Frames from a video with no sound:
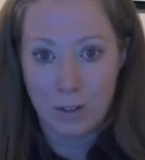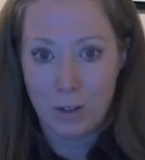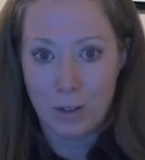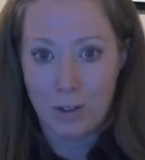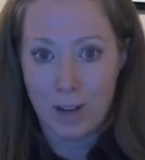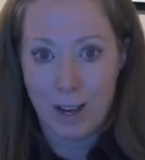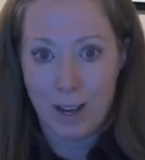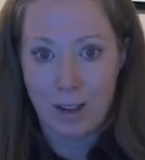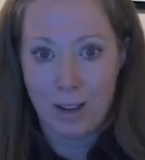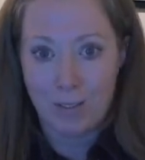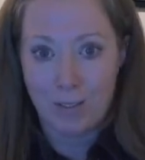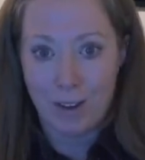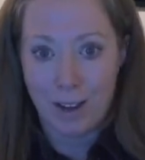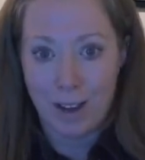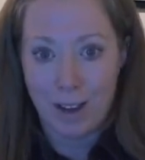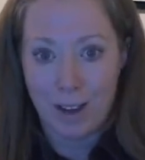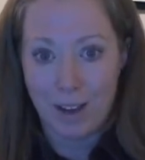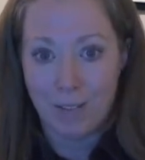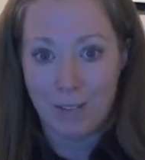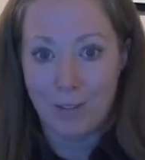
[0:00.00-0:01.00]
so you'd have to
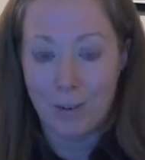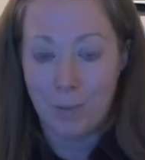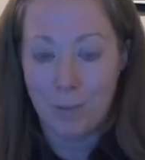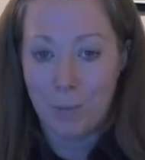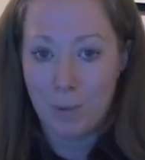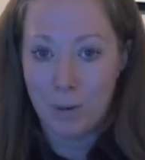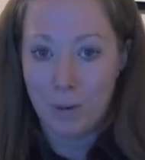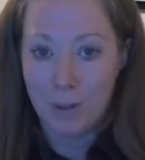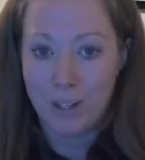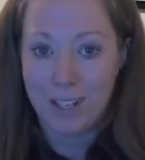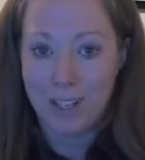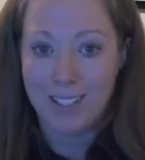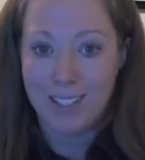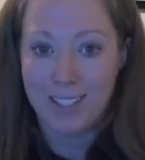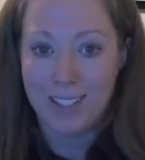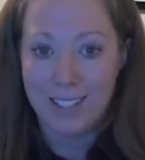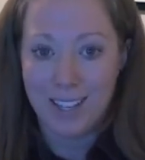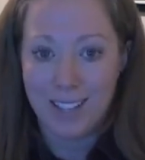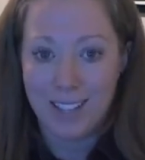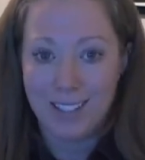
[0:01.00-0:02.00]
have a pretty
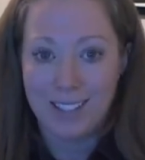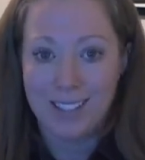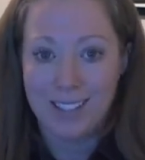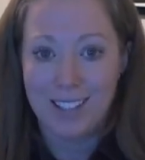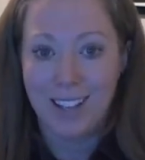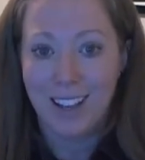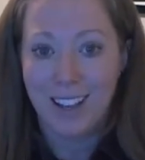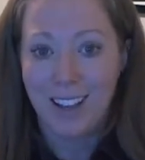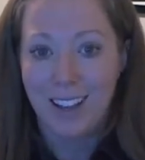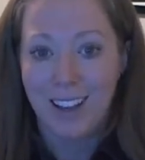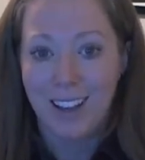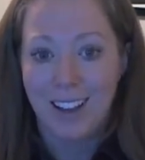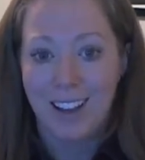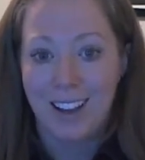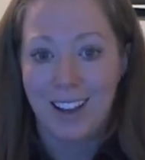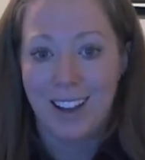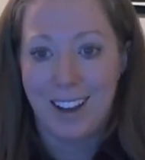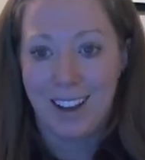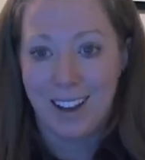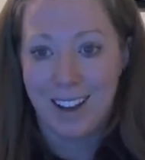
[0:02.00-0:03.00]
intense
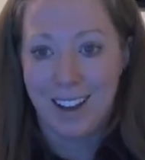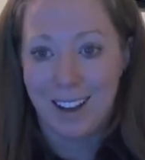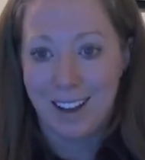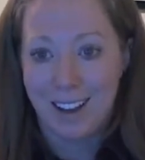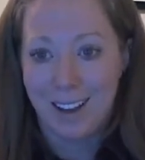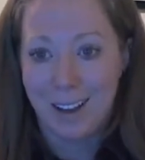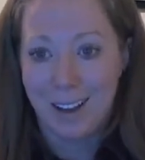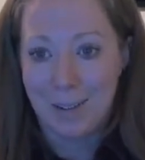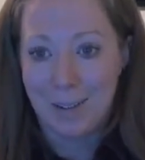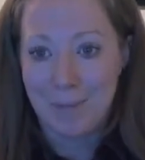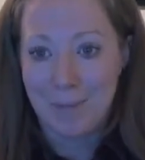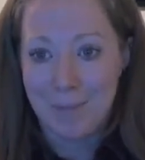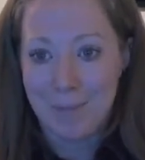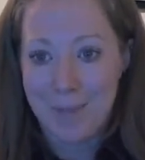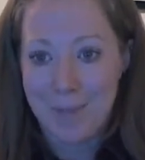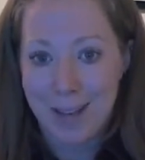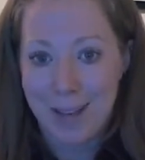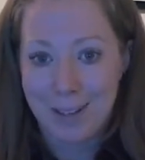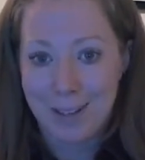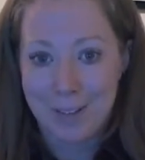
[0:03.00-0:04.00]

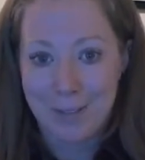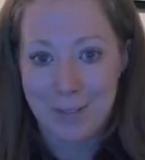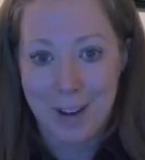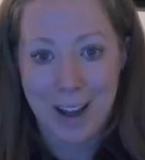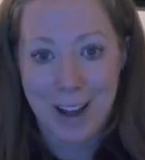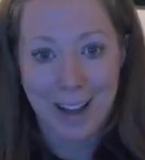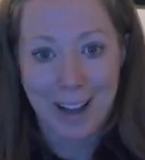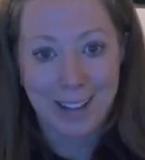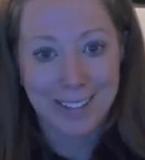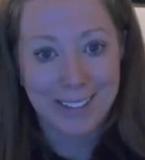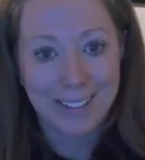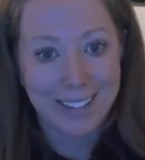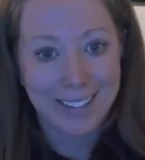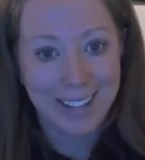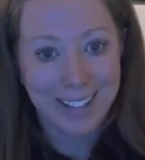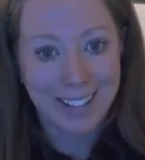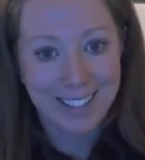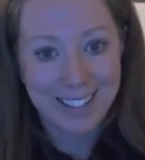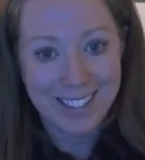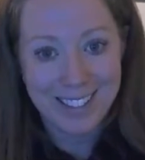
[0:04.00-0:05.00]
magnifying
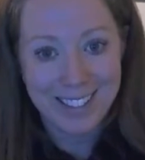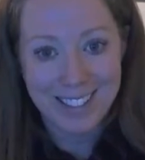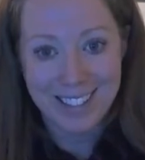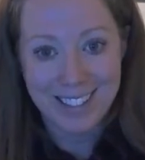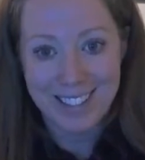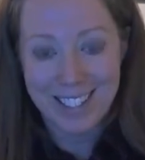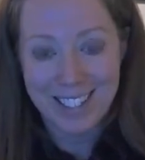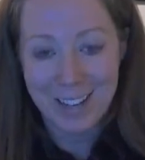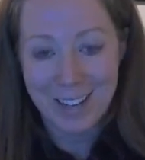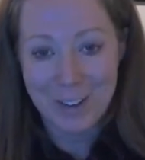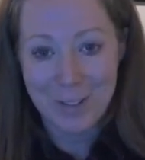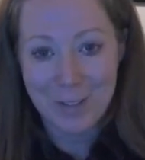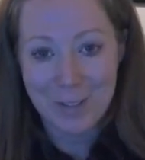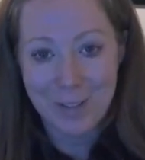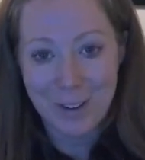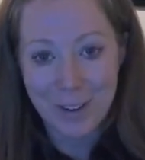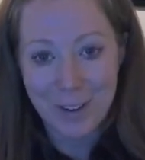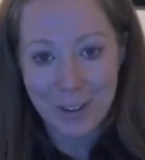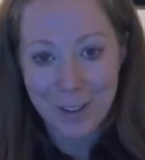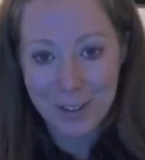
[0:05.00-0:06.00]
lens to take a
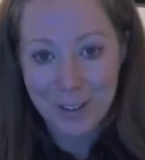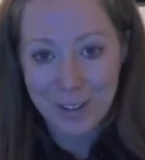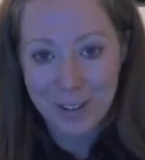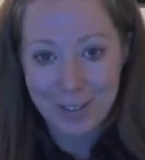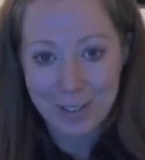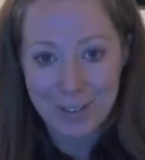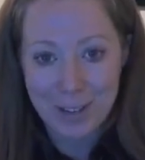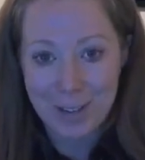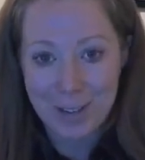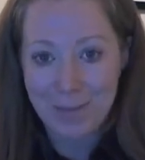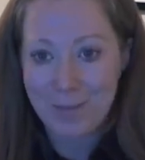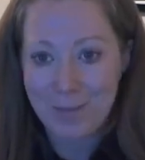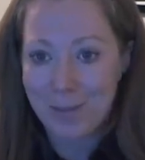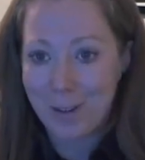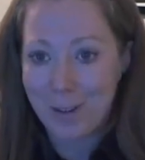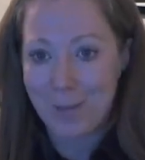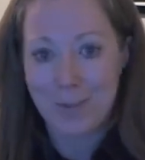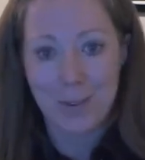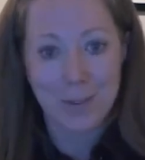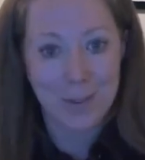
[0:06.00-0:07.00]
photo of them
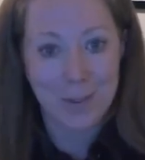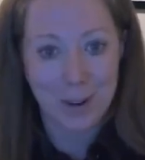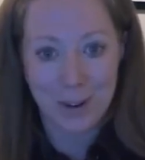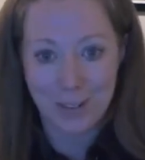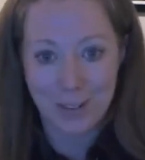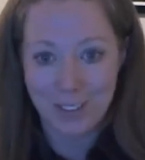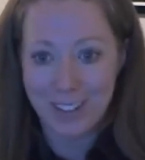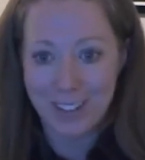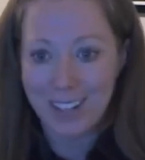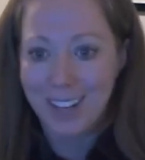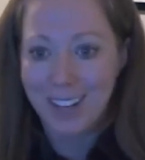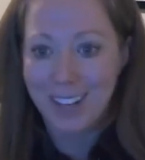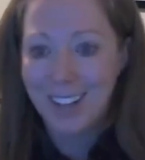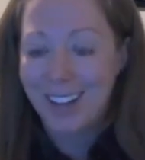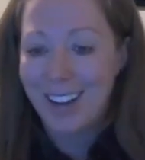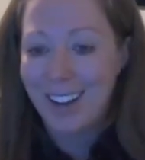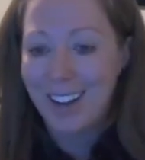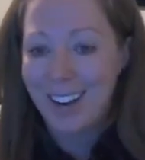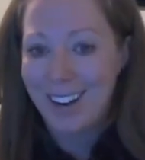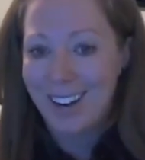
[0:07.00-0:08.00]
from the road.
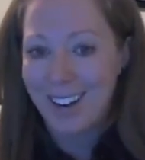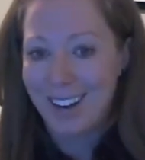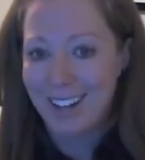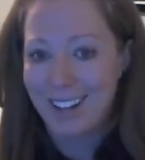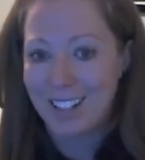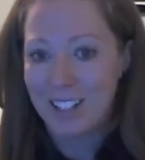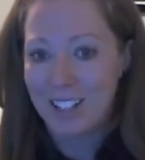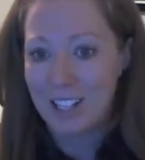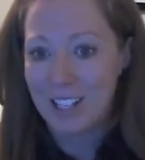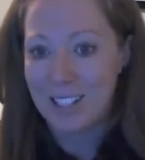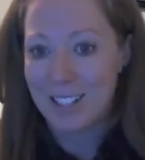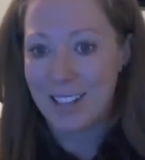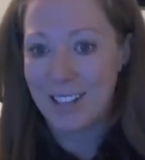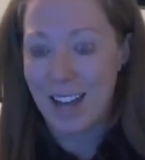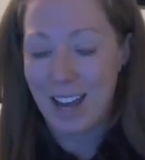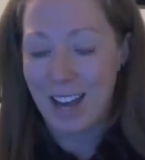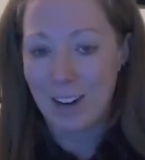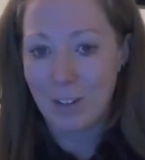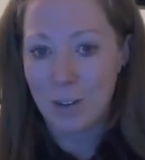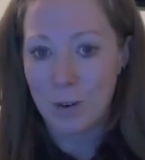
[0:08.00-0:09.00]

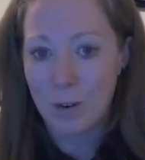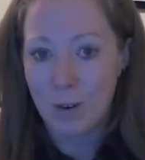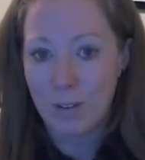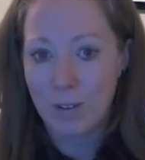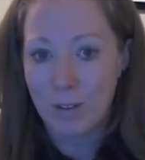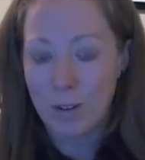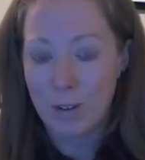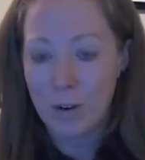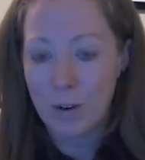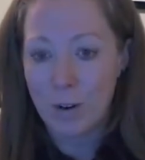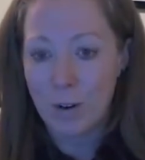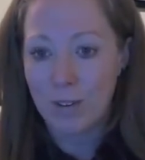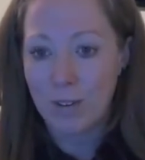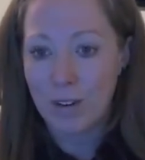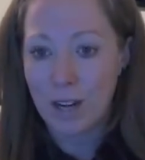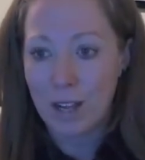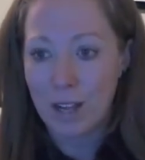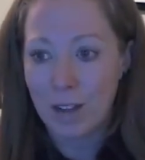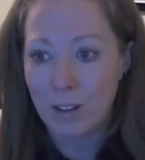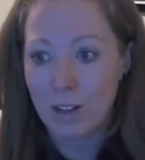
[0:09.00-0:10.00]
Jason, I don't know if you know
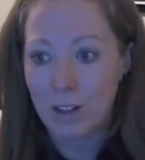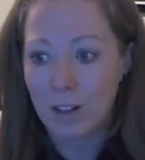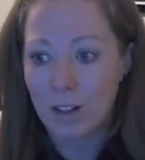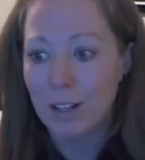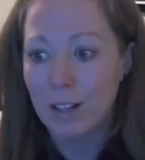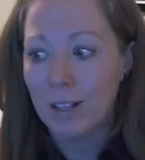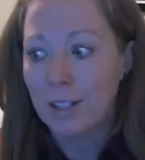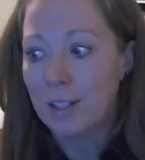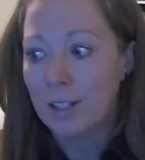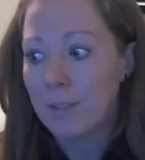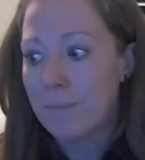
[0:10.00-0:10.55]
of any other